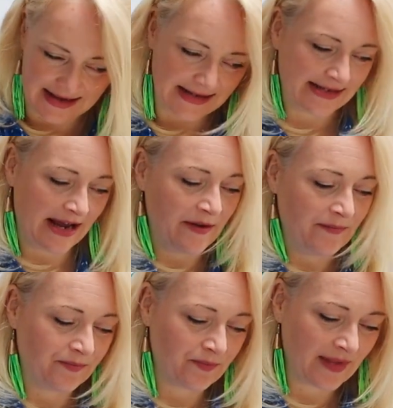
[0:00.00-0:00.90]

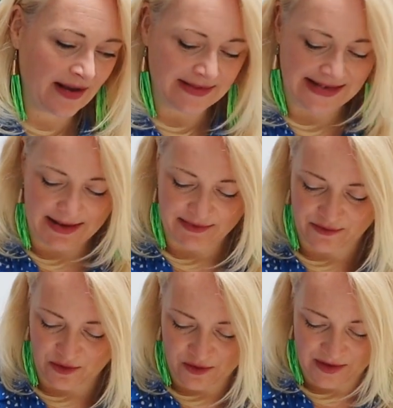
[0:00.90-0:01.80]
So, like I was saying
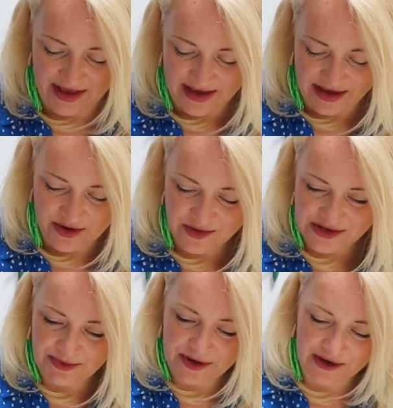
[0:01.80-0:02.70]
before, you
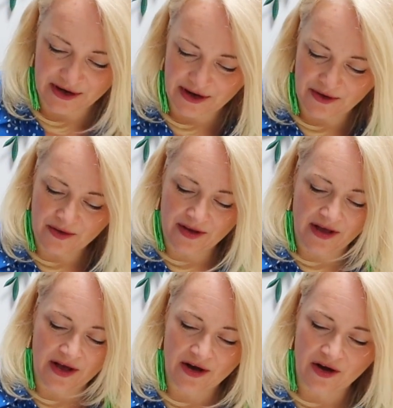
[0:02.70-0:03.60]
want to put glue
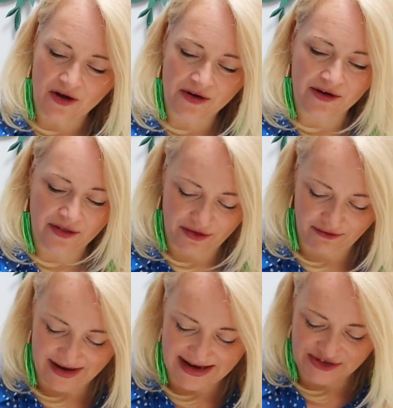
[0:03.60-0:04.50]
on
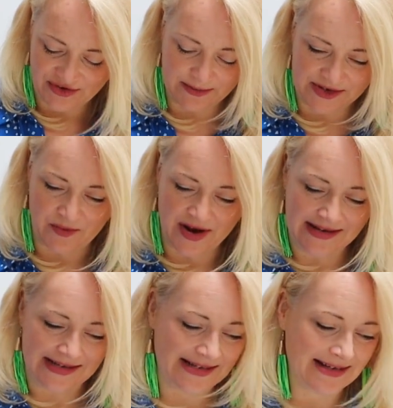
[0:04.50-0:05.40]
3 strips at
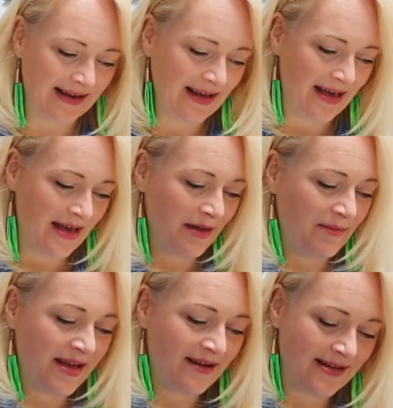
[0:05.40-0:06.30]
once,
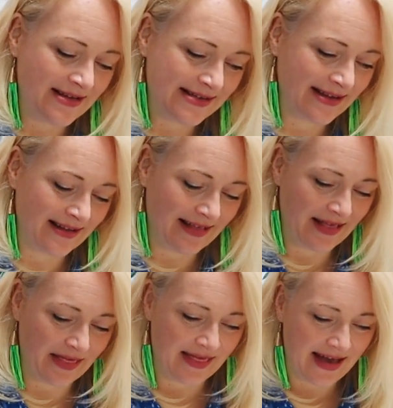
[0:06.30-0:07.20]
because
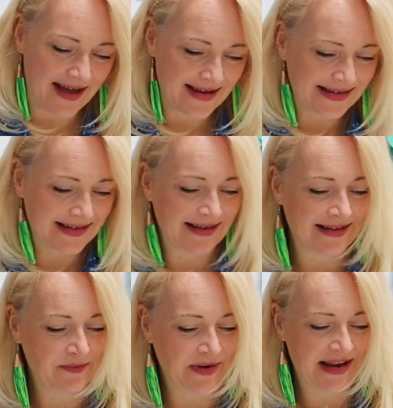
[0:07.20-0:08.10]
that
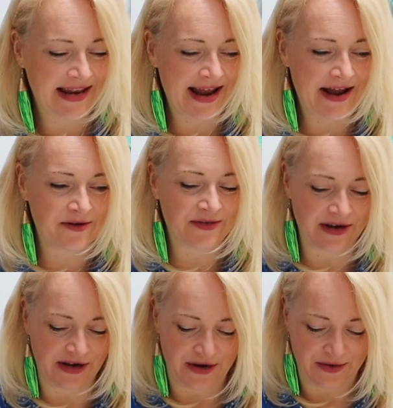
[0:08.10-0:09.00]
will allow the
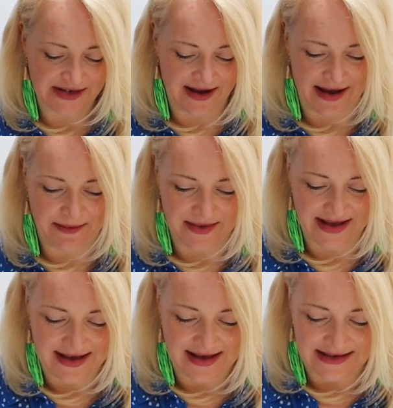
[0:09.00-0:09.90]
glue time
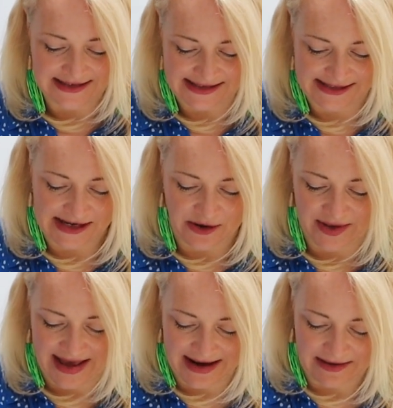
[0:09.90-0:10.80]
to
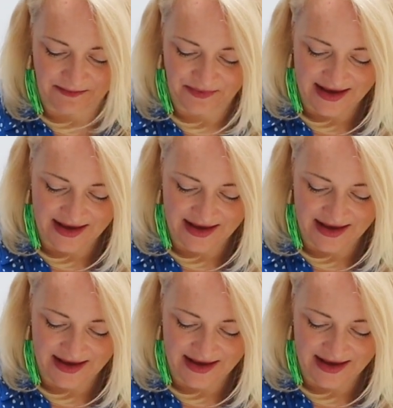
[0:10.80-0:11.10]
soak in.